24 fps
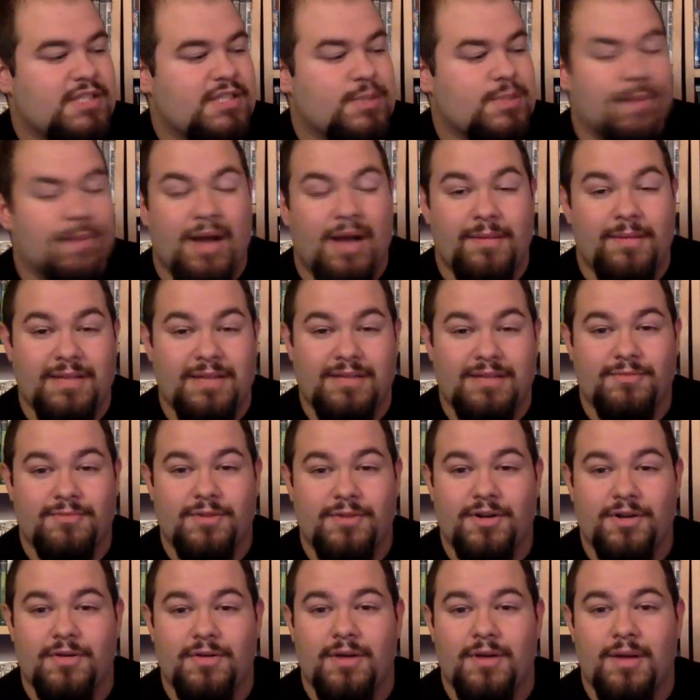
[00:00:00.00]
this is probably a
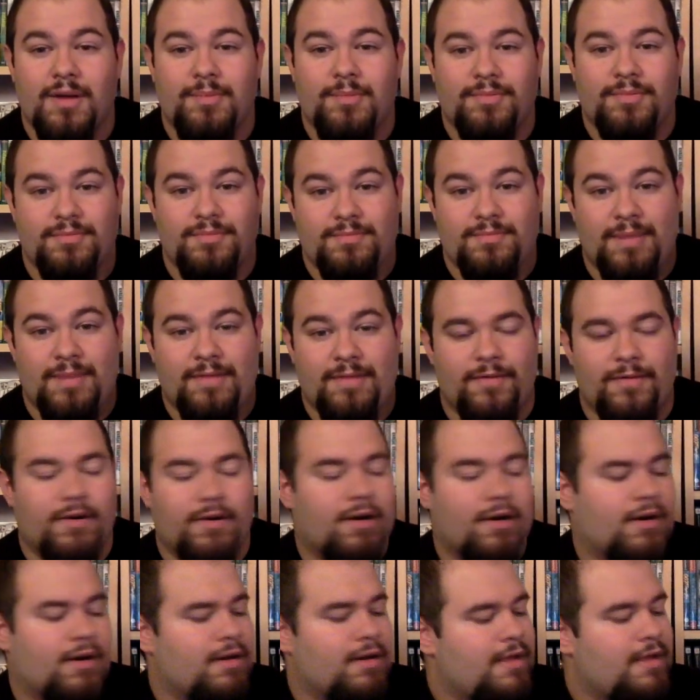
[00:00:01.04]
runner-up by
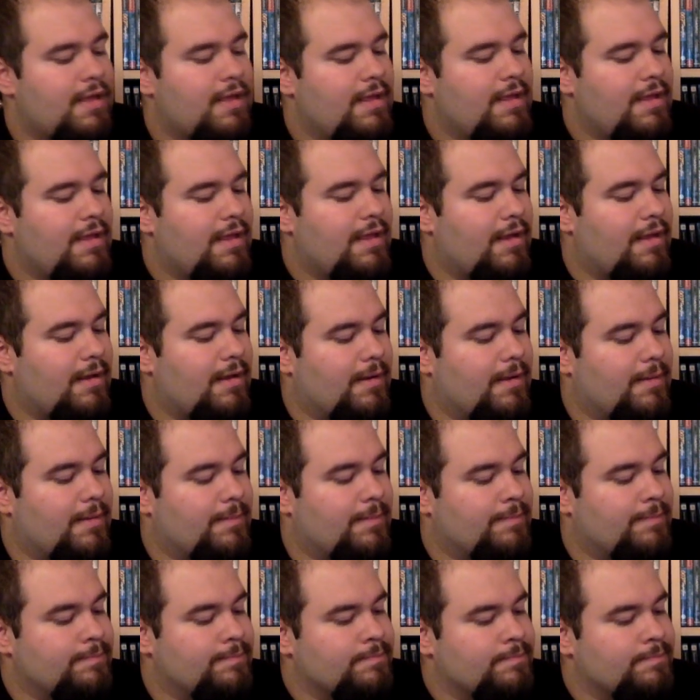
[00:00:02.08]
far. Um,